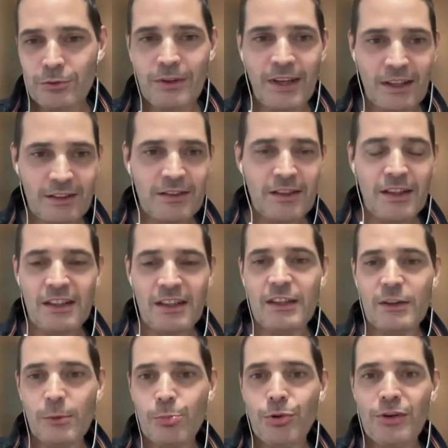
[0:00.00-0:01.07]
that
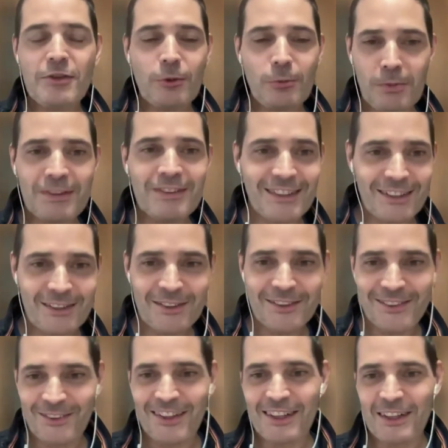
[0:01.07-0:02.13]
in a pre-sub meeting,
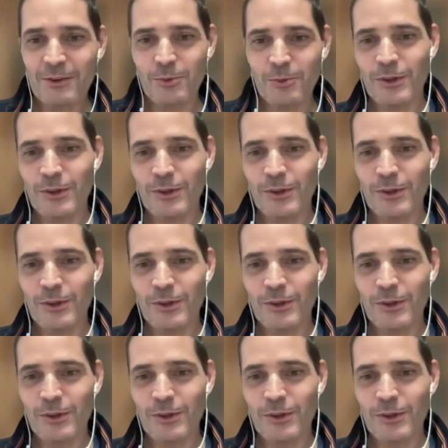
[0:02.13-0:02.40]
okay,